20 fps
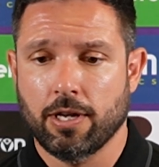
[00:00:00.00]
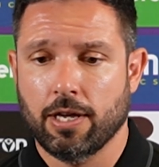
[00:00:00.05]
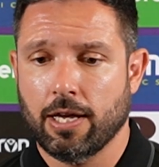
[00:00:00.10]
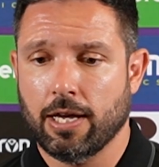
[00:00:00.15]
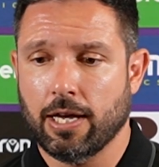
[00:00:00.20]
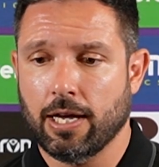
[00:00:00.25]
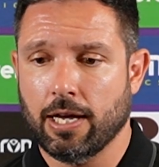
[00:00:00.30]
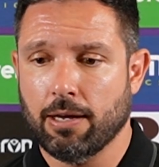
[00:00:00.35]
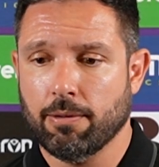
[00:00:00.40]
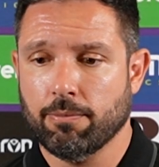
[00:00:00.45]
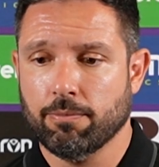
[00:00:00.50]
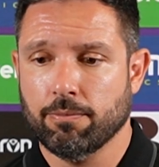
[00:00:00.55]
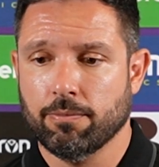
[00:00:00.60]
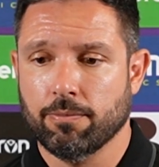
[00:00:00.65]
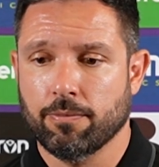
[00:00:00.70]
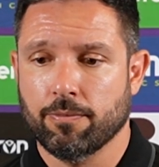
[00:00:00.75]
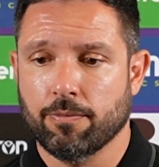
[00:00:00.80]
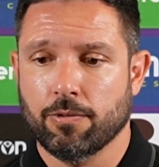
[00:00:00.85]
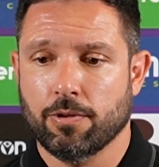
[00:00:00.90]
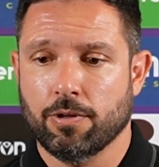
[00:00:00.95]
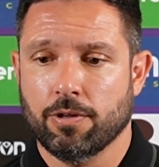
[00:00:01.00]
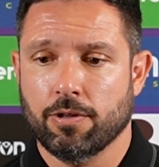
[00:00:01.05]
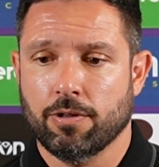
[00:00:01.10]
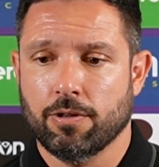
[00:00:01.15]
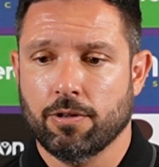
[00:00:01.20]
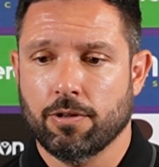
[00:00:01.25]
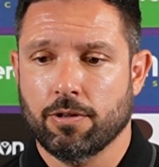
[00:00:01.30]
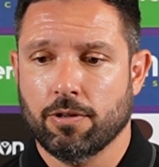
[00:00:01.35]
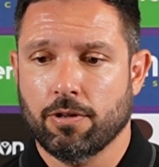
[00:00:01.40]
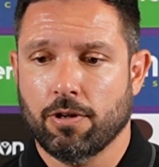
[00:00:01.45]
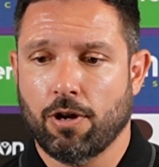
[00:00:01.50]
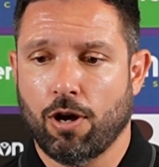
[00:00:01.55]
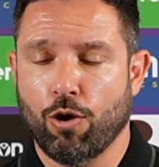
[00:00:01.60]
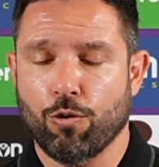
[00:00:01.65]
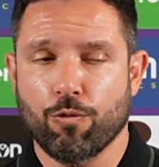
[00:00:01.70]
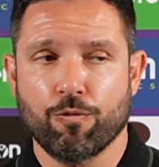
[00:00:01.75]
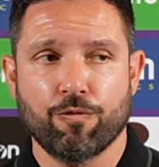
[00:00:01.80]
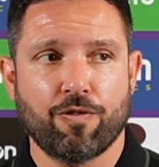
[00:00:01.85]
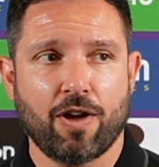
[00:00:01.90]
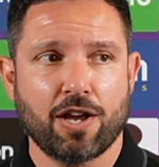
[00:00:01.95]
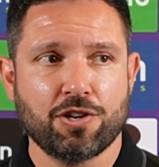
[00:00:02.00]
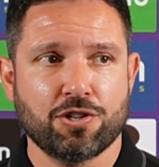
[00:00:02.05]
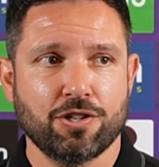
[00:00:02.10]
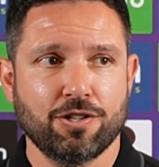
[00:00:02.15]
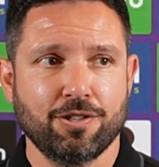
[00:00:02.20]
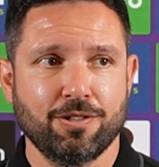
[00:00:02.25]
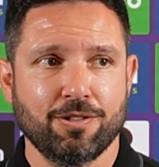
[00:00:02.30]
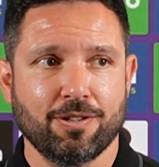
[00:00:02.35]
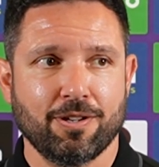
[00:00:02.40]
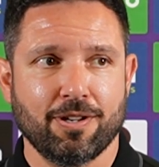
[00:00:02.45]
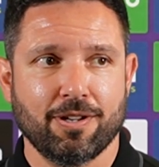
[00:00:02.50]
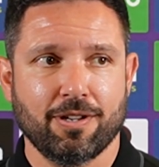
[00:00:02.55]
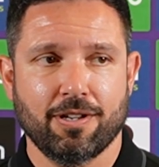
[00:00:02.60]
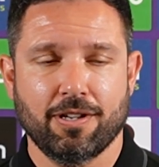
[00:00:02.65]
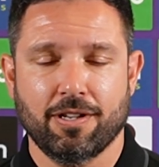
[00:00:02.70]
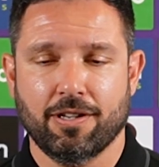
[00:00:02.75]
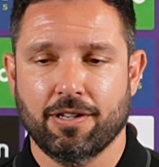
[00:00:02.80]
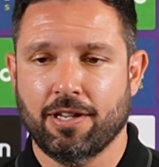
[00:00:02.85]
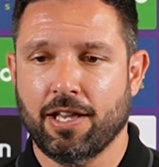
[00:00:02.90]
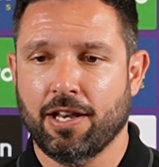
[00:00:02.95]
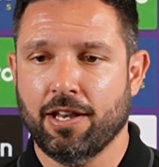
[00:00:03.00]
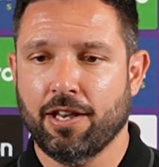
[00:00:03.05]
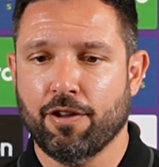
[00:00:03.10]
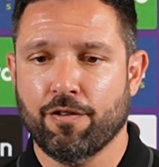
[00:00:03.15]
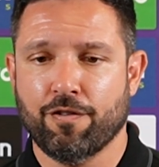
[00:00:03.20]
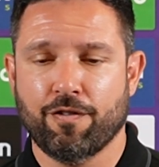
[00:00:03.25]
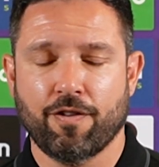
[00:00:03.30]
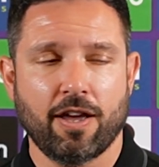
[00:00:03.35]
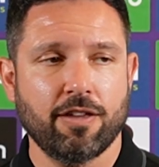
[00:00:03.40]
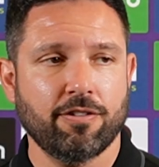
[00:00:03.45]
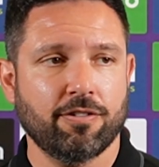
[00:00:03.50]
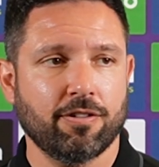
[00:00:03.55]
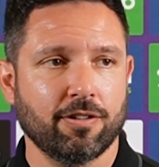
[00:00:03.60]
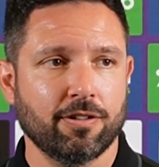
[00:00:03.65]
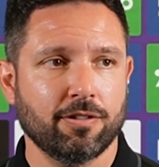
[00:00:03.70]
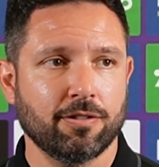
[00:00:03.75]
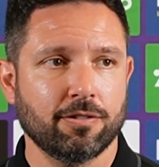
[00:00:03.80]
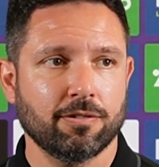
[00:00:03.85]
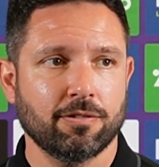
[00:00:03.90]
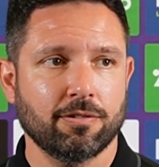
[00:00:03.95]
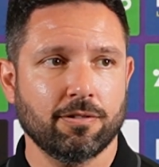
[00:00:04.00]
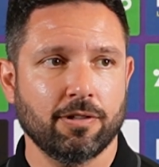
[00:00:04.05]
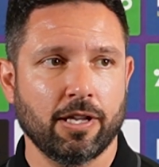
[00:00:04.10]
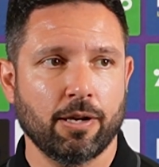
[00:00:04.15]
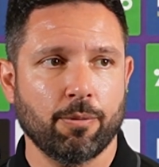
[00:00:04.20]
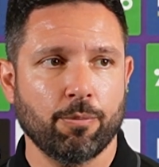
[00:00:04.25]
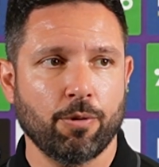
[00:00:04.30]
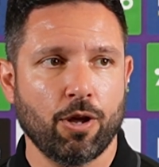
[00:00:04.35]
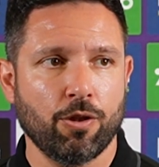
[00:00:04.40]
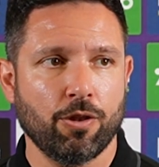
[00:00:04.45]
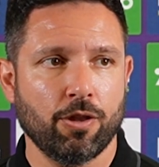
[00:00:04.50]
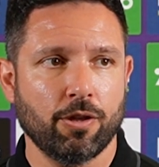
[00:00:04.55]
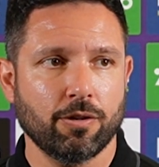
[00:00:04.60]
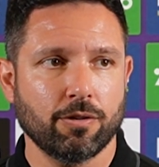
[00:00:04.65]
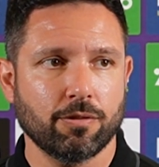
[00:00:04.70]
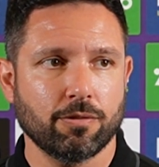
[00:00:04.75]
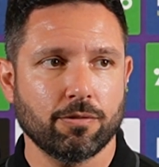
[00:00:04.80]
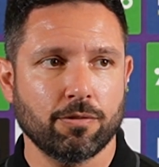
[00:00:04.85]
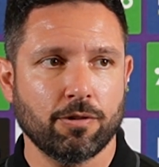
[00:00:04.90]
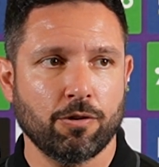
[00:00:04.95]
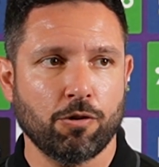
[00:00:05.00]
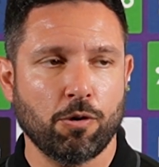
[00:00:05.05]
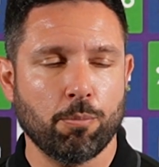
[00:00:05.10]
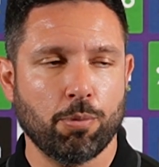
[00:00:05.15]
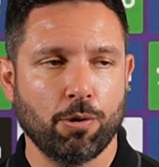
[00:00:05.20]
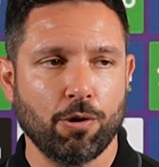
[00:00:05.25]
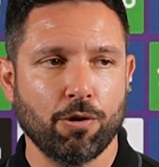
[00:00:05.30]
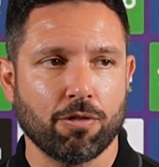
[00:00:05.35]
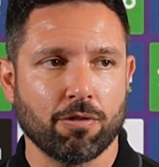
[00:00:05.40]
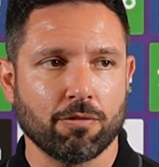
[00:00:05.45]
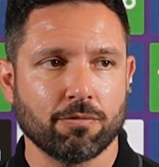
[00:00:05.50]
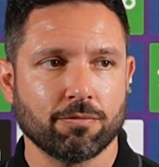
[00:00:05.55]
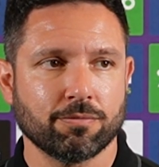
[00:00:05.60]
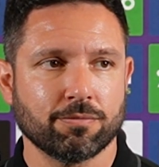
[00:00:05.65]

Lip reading: home fashion, get in their face and let them know that they're in Perth.